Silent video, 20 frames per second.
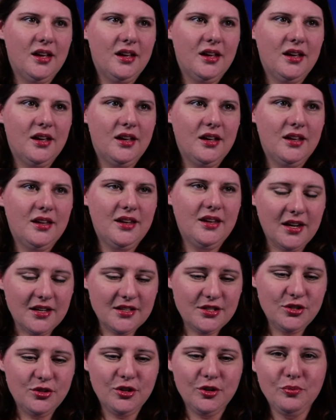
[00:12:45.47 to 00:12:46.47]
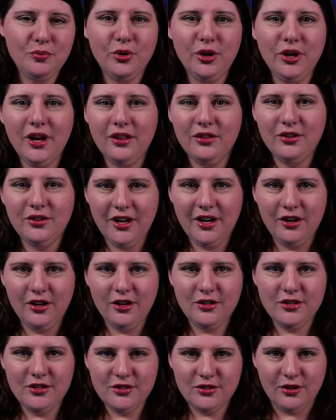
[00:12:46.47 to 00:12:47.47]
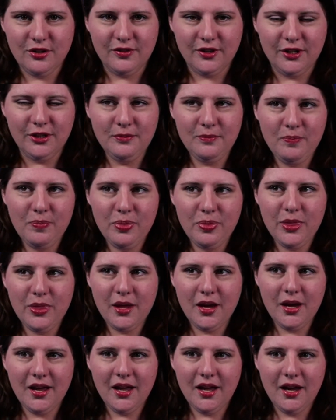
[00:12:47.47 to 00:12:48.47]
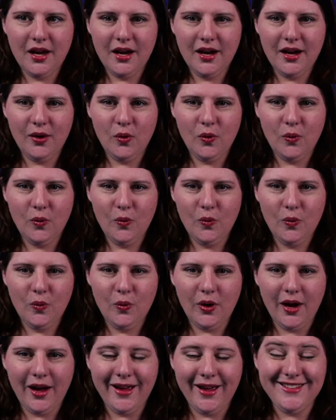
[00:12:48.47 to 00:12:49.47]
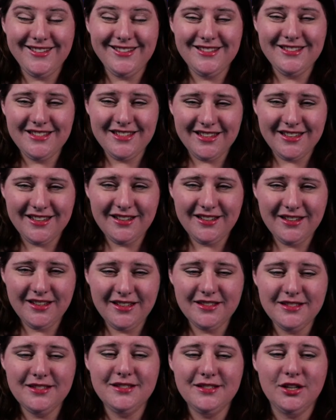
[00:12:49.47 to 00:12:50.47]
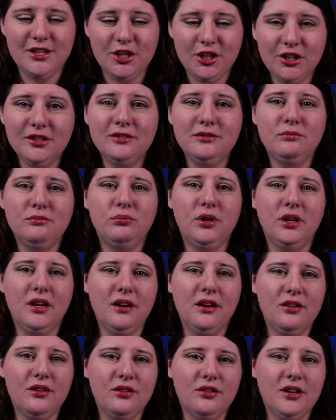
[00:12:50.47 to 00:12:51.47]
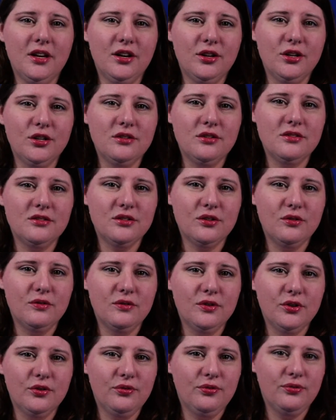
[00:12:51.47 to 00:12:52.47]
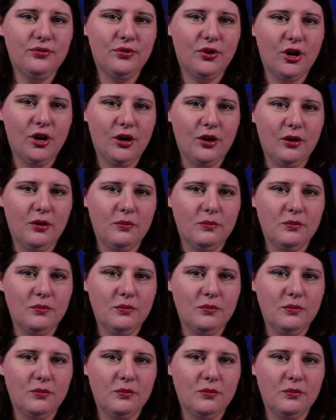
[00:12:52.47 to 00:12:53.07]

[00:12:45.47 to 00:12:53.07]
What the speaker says: yes, you can bring other characters over. I did consider bringing other characters over from